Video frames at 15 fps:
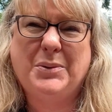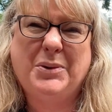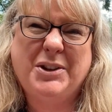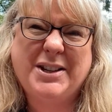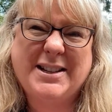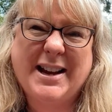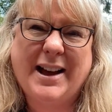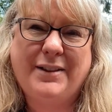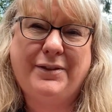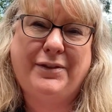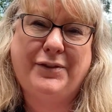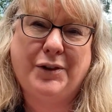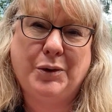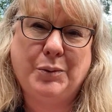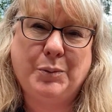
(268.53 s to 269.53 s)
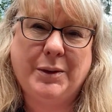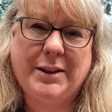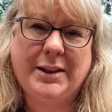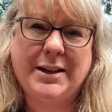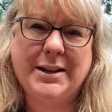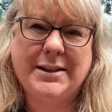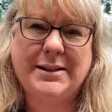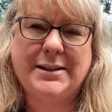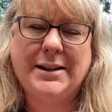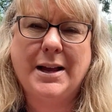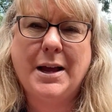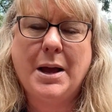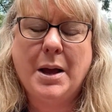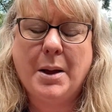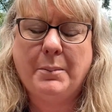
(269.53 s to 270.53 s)
I want you to have fun with this,
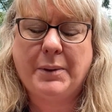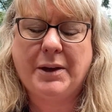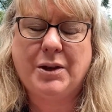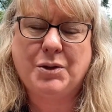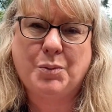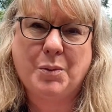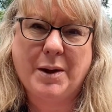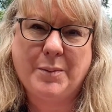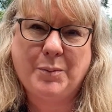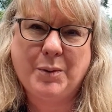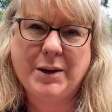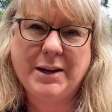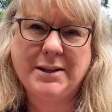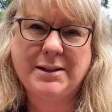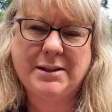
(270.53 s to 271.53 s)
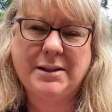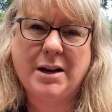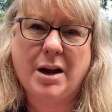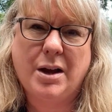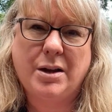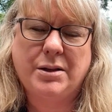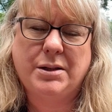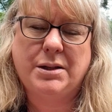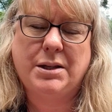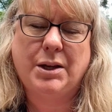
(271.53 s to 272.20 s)
because when we start